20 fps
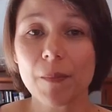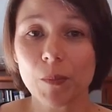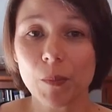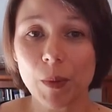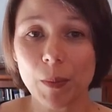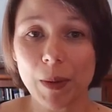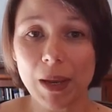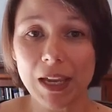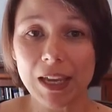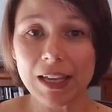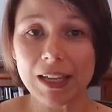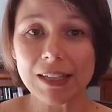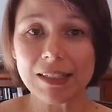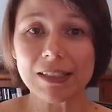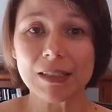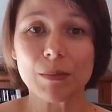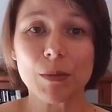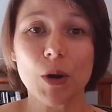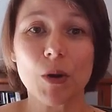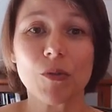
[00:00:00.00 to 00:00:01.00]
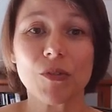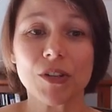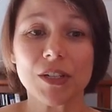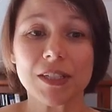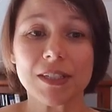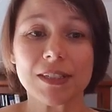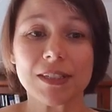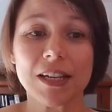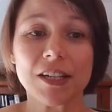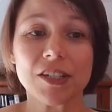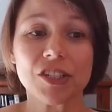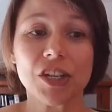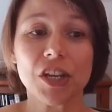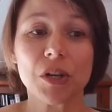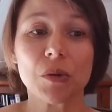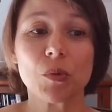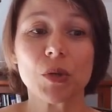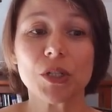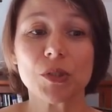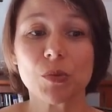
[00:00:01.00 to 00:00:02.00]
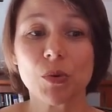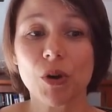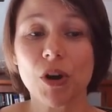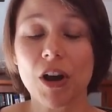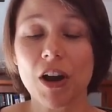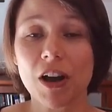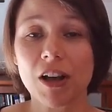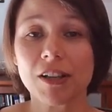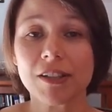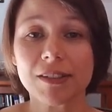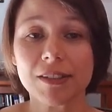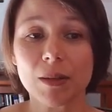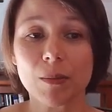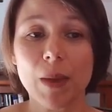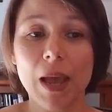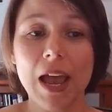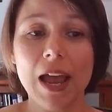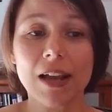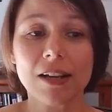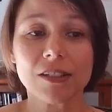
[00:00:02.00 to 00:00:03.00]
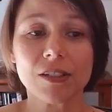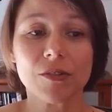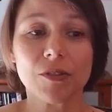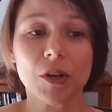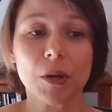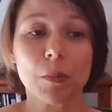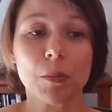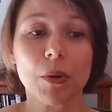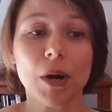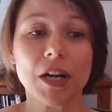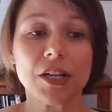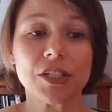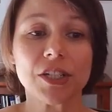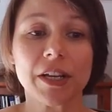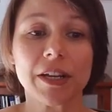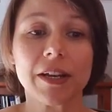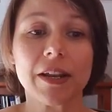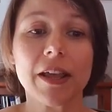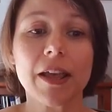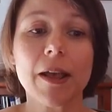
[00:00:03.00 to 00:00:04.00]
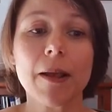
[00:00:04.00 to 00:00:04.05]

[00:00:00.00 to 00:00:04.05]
We might get some overdistension, which will cause some active compression.